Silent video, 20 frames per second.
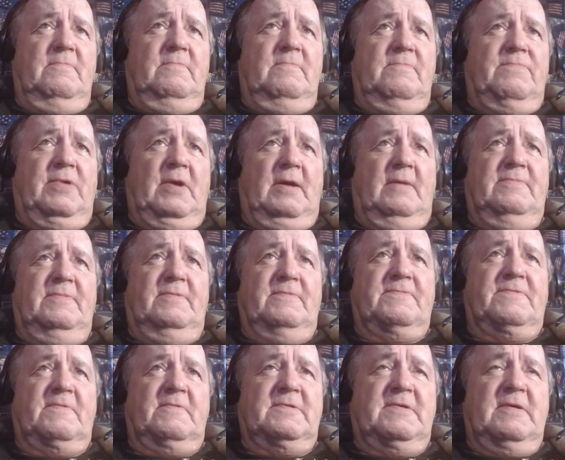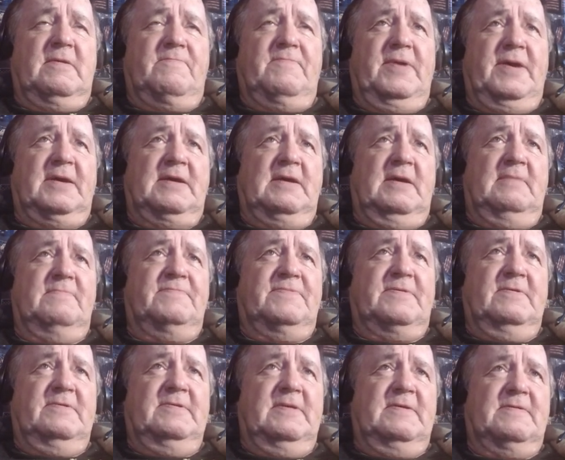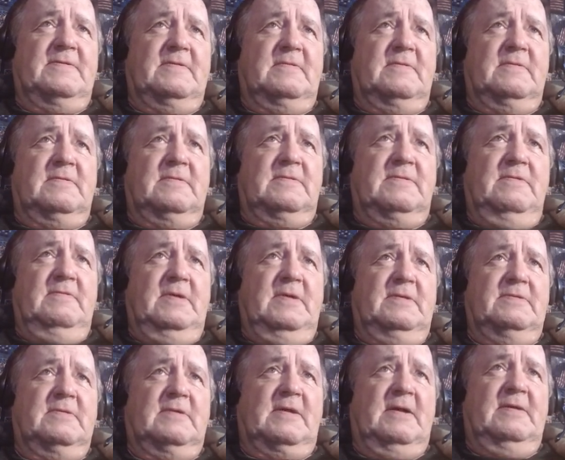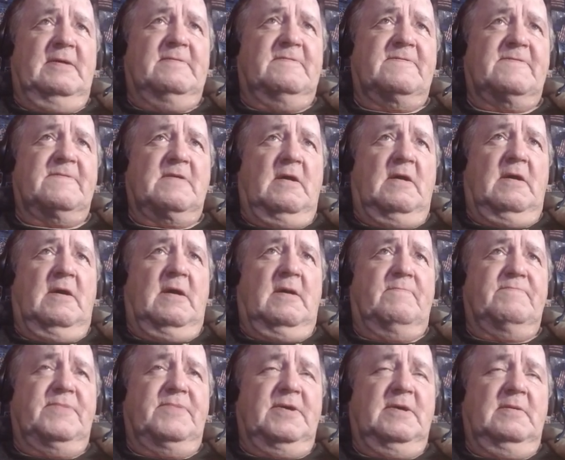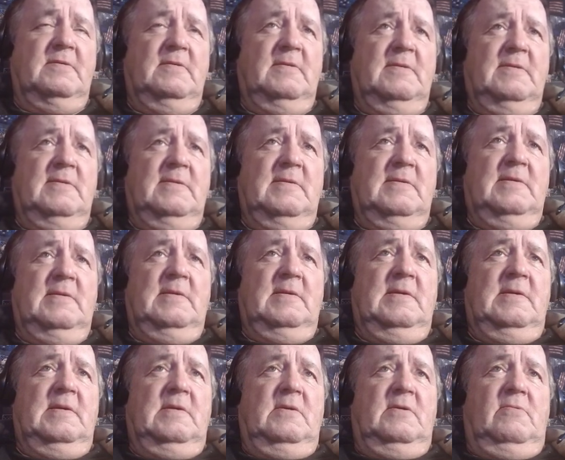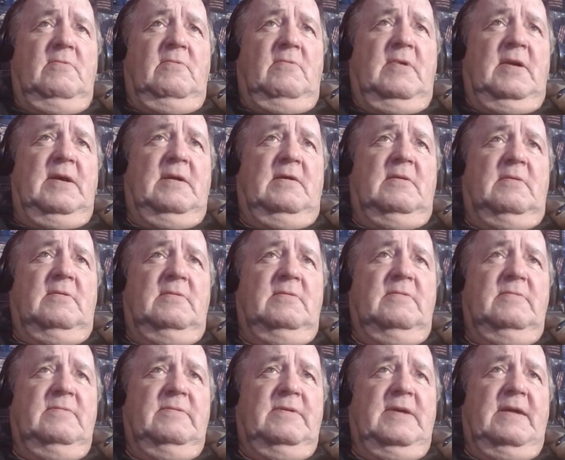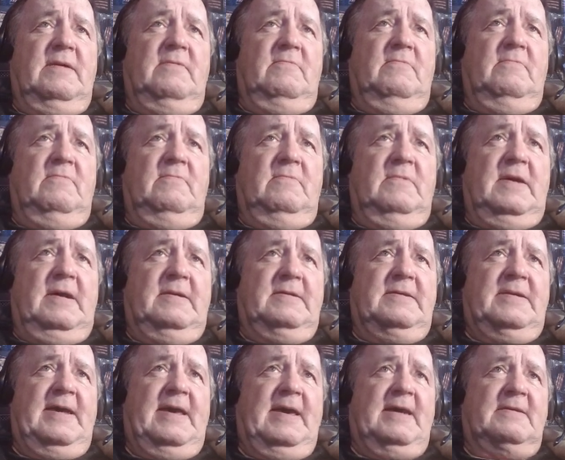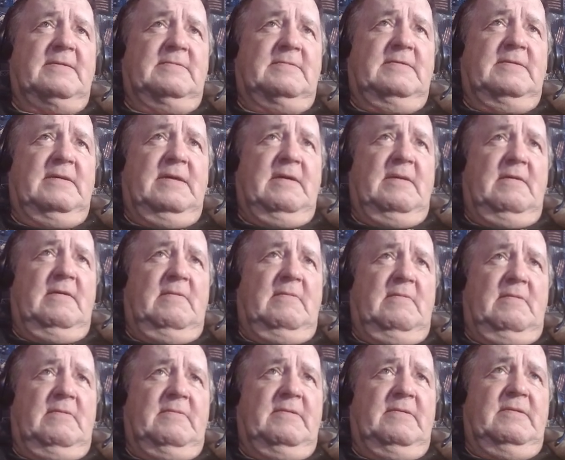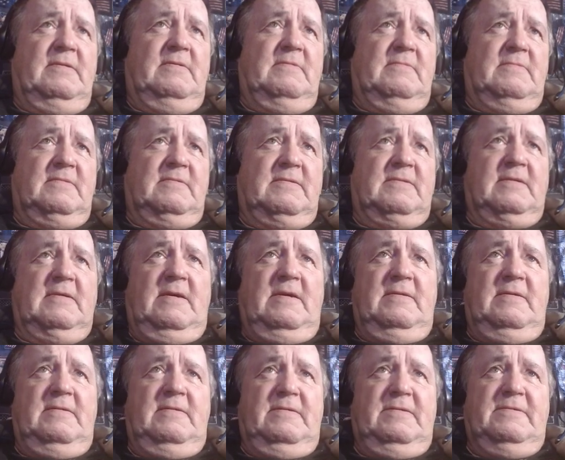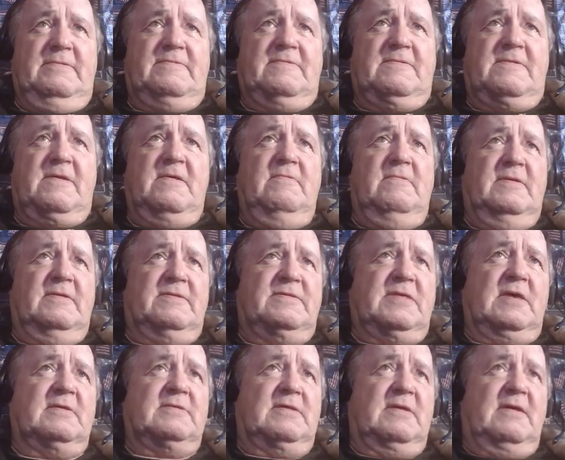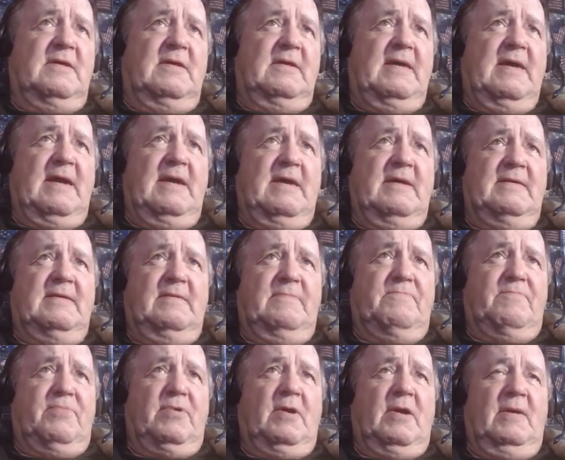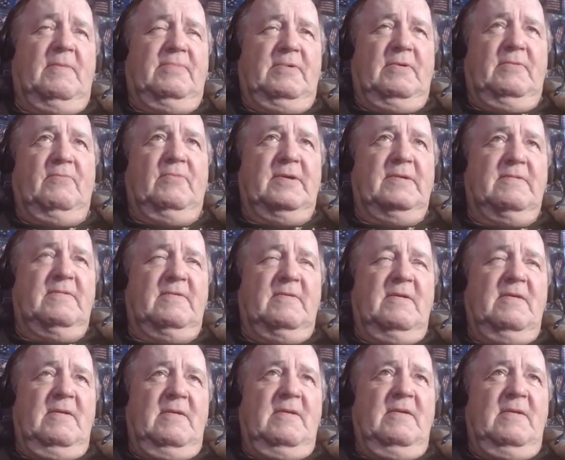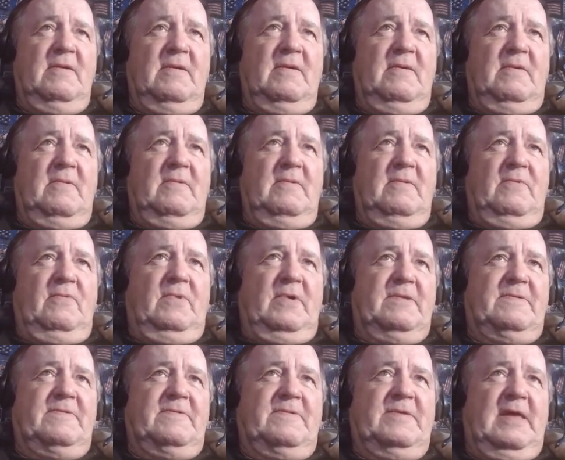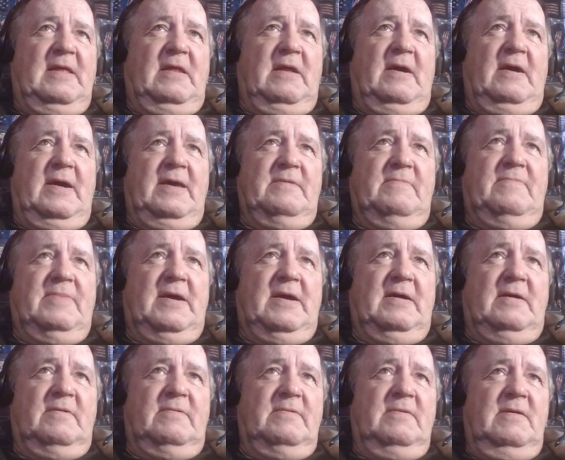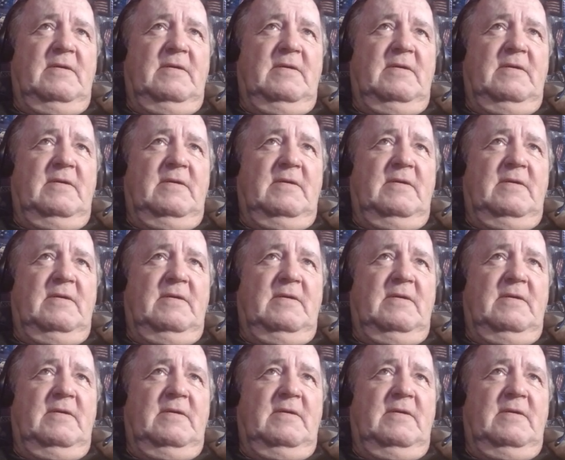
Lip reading: problems with their pickup, so these two other guys stopped. Well, they attacked them, or these two that thought they had a problem with, which they lied about,